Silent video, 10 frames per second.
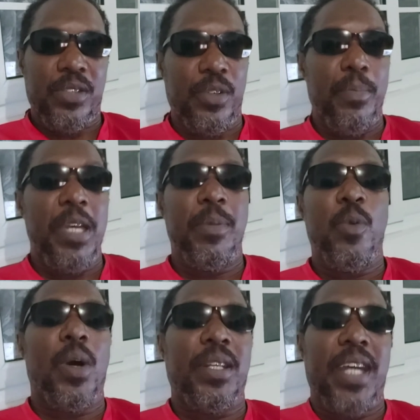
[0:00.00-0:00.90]
So maybe
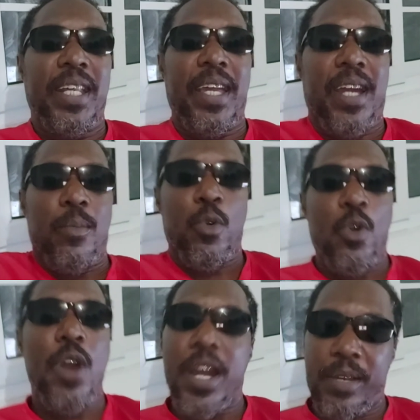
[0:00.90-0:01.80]
one day they come
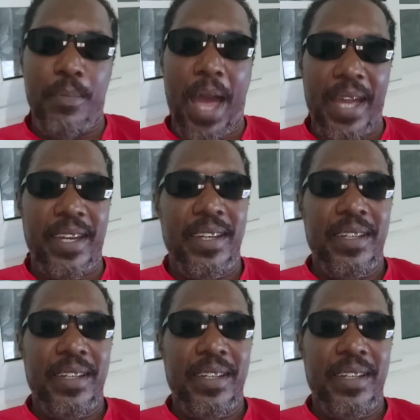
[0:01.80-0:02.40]
running back